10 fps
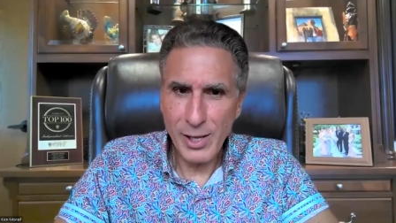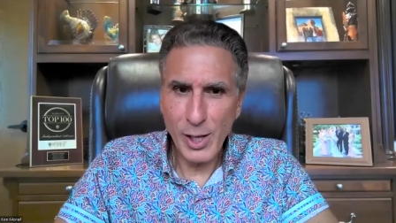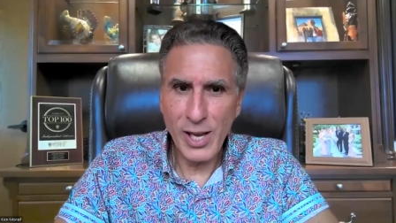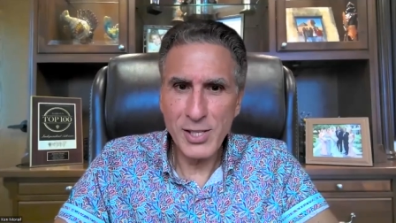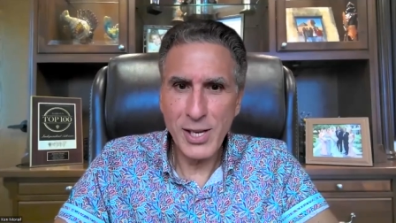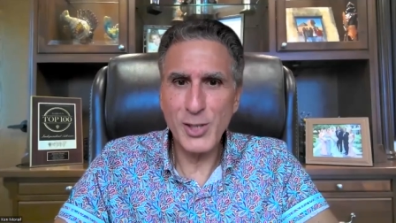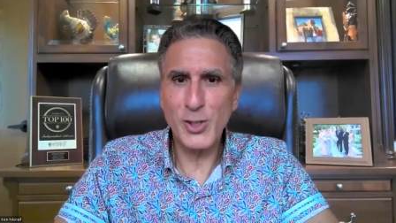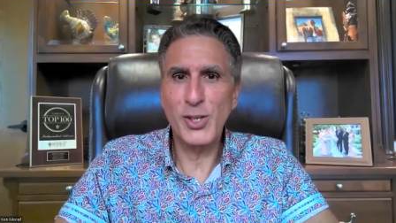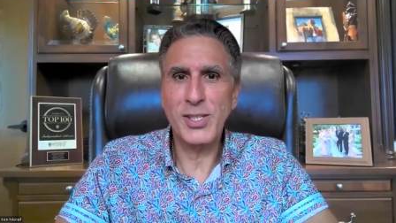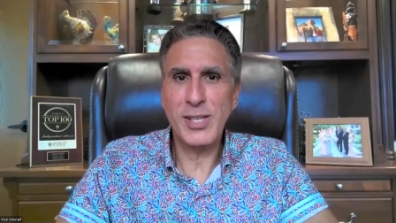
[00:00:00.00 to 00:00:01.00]
in Los
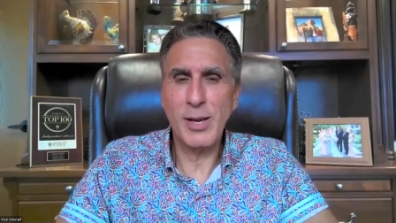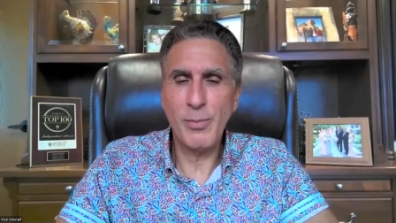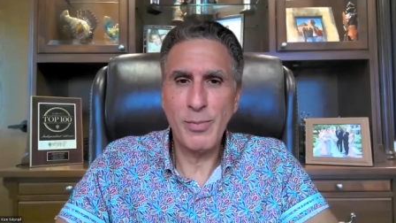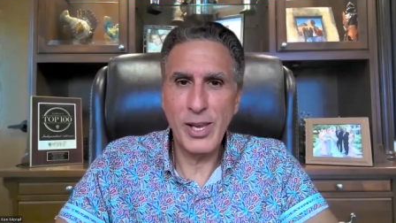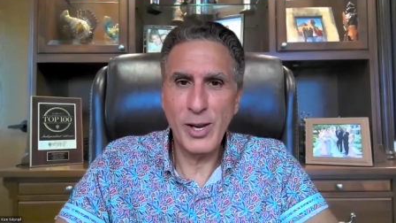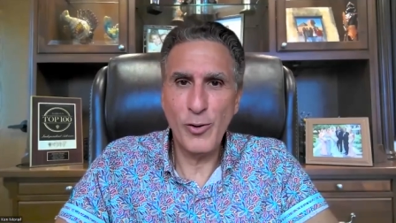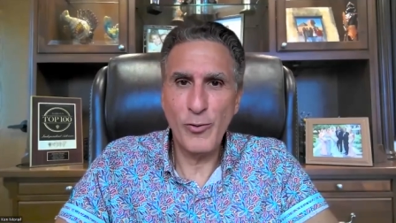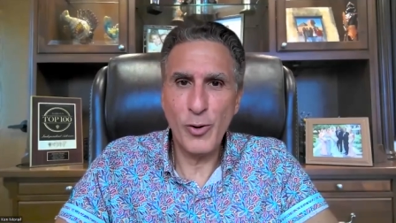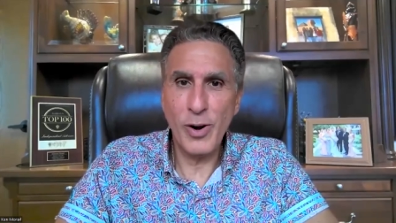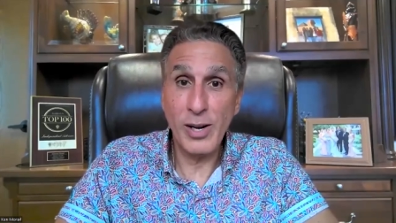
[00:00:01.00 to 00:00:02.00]
Angeles. I'm here
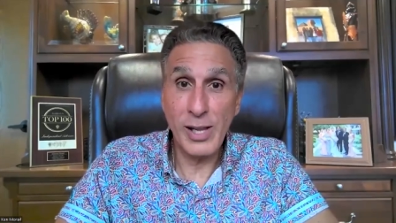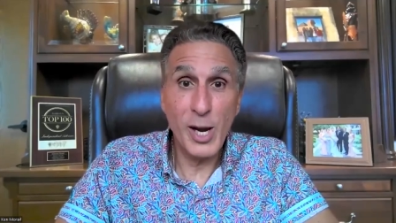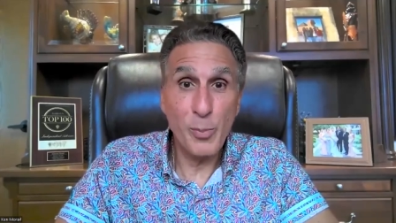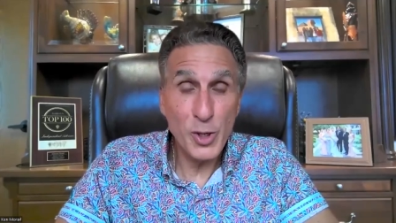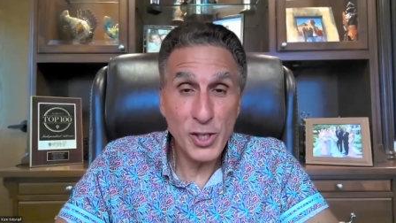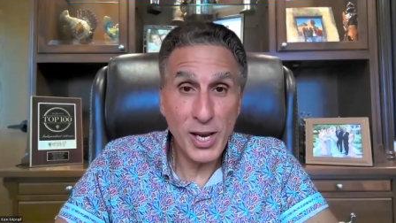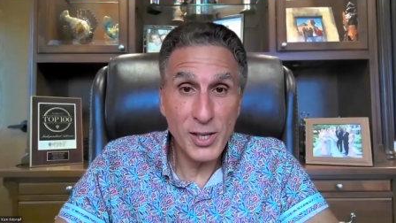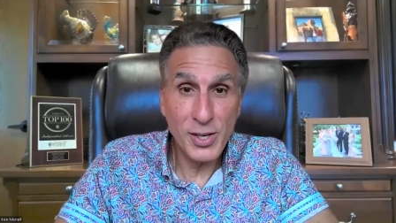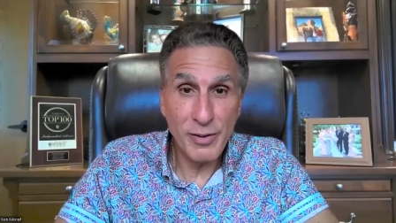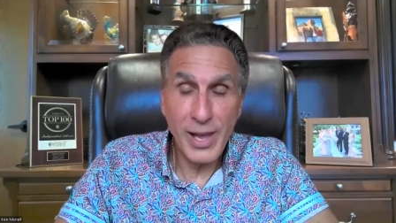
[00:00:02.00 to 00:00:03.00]
for our client
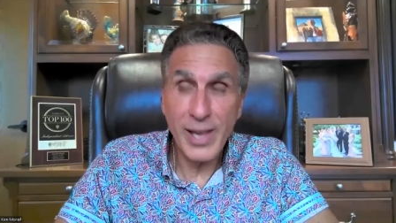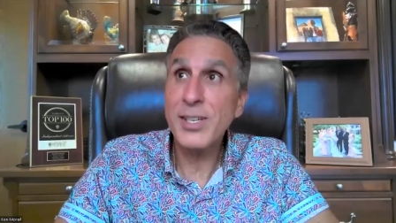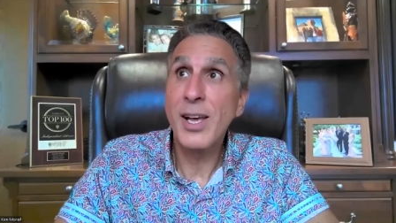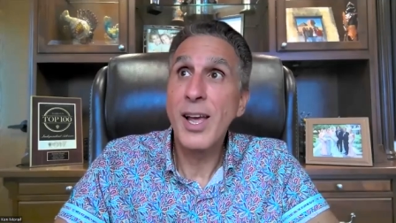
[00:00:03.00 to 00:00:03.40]
appreciation event.